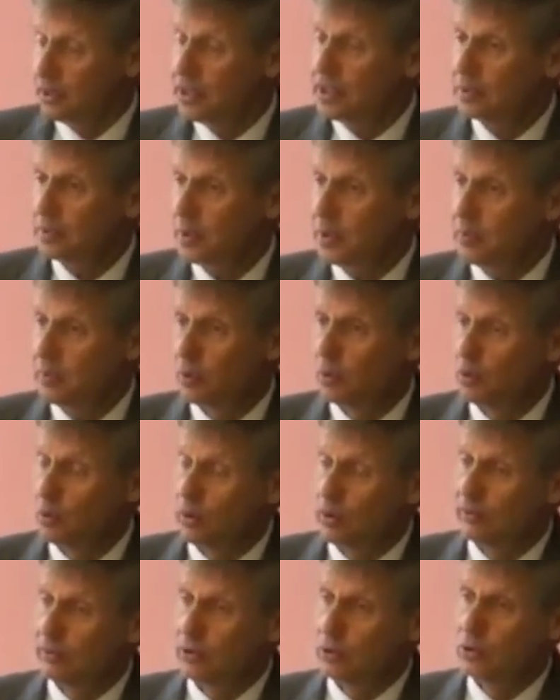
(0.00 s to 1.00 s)
these people
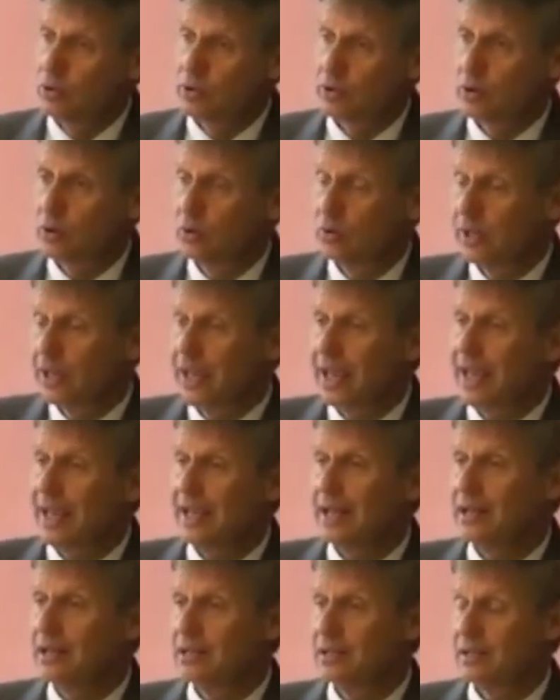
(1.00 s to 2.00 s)
would have used
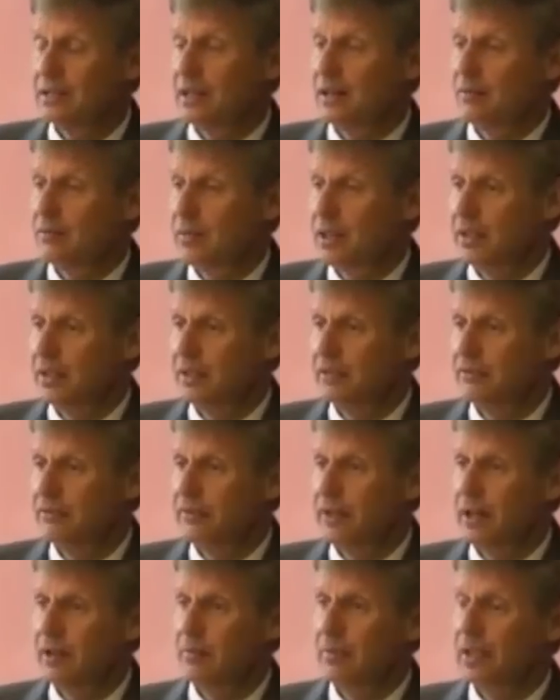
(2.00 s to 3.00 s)
cocaine instead of
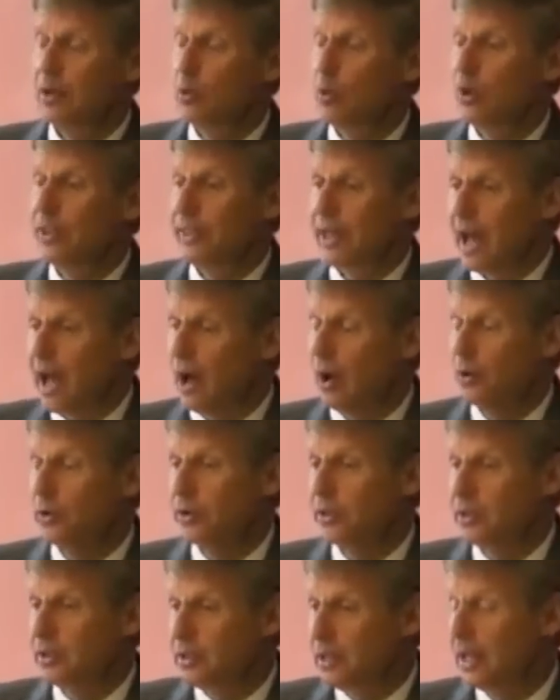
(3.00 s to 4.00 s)
methamphetamine
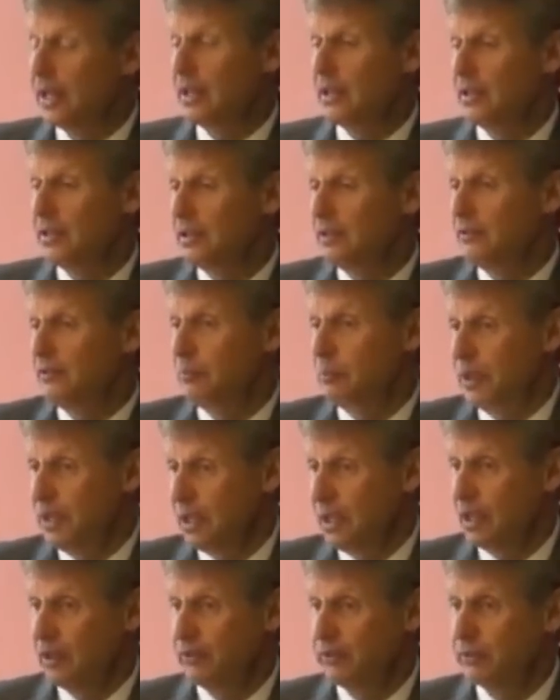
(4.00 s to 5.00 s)
without the negative
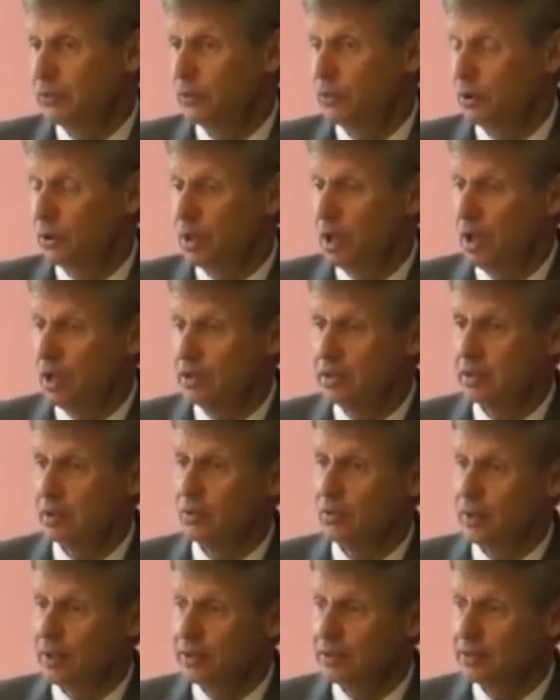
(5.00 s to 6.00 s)
behavioral
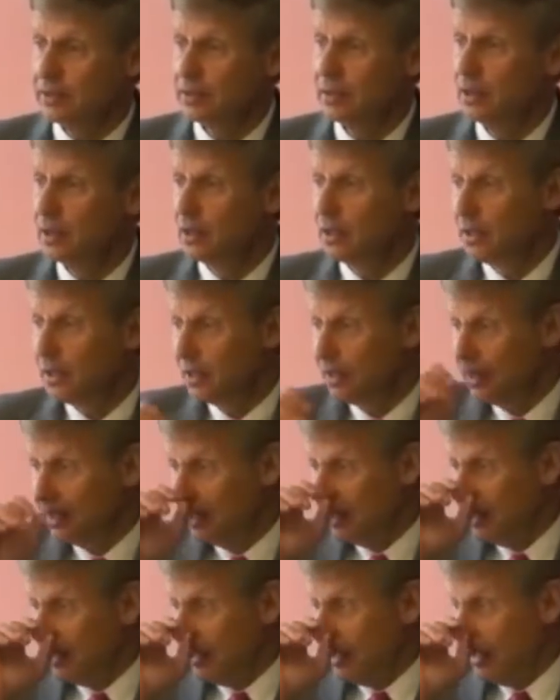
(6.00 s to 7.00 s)
consequence. Mm-hmm.
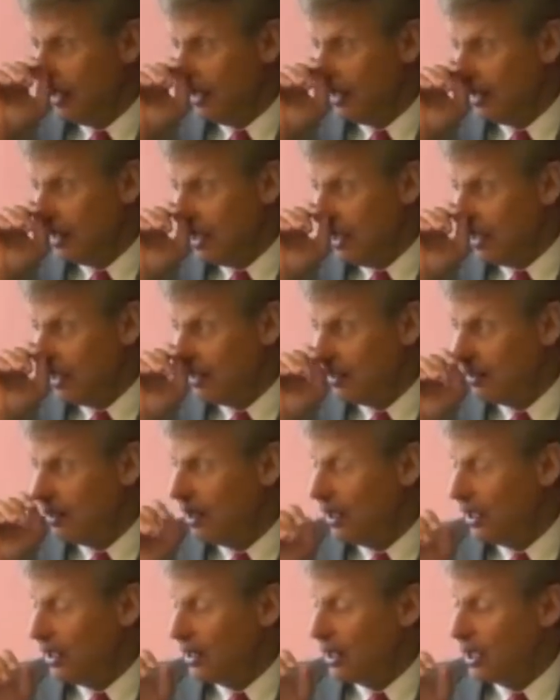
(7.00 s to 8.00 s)
And
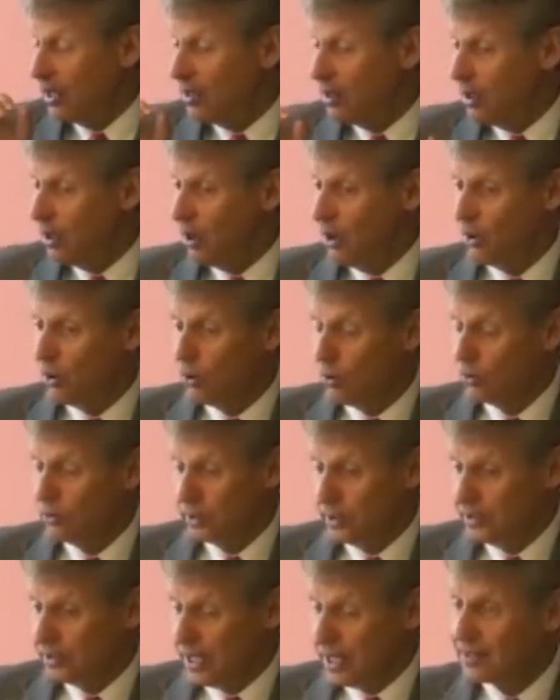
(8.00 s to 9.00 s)
I
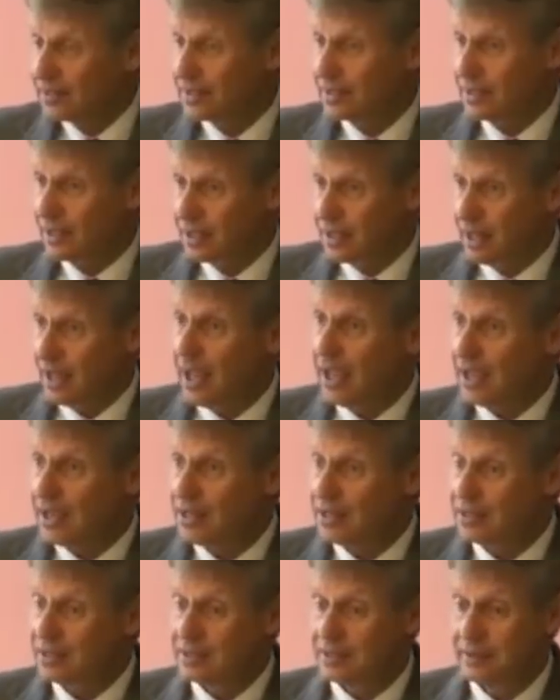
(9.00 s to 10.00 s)
know that that's the
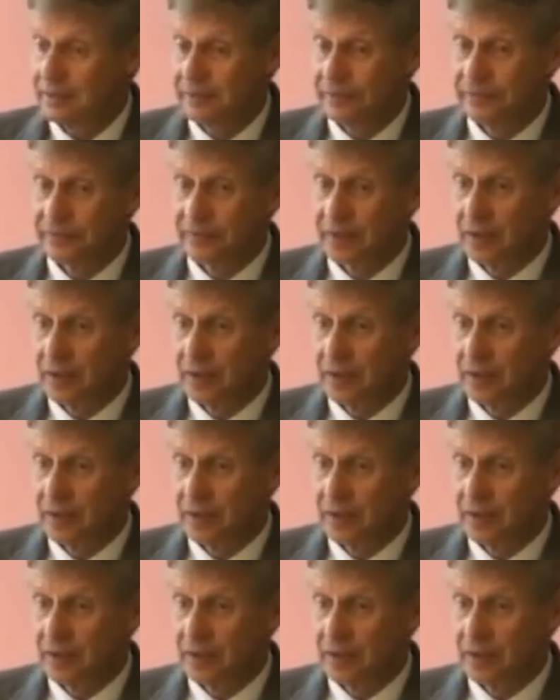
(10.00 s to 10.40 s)
case,